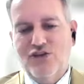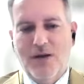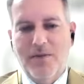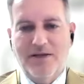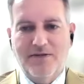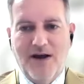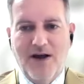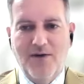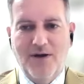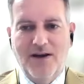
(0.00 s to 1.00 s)
a certain amount of
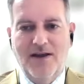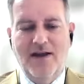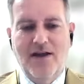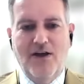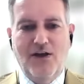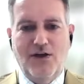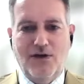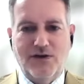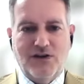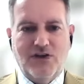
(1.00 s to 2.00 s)
irony. You
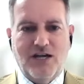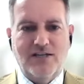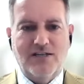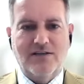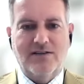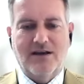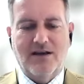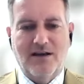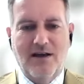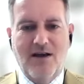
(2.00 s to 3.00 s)
can suggest that
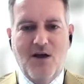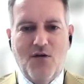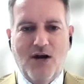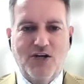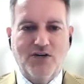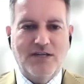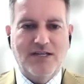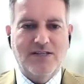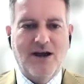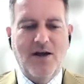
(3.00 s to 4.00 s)
uh, Russia at
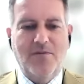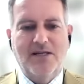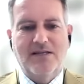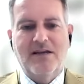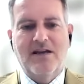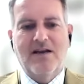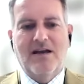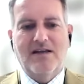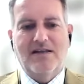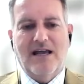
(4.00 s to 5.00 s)
this time is
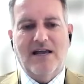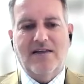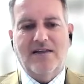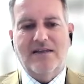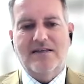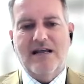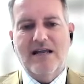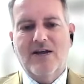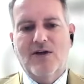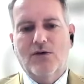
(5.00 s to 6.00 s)
is saying that it's
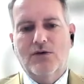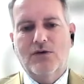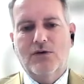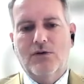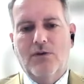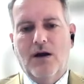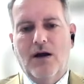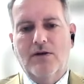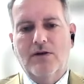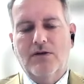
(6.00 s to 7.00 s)
illegal to,
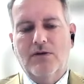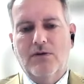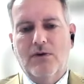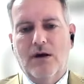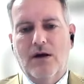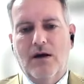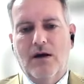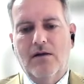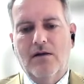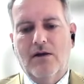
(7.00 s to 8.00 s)
uh, to uh,
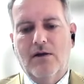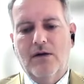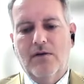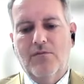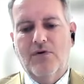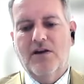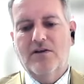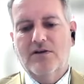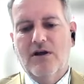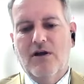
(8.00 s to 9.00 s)
you know,
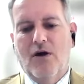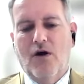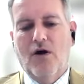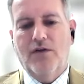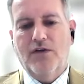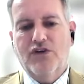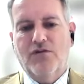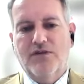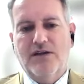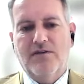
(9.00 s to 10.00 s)
impinge on the
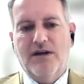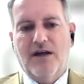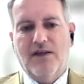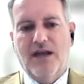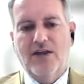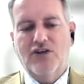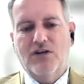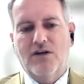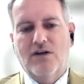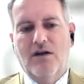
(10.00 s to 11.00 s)
sovereignty of another
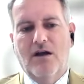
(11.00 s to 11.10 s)
nation.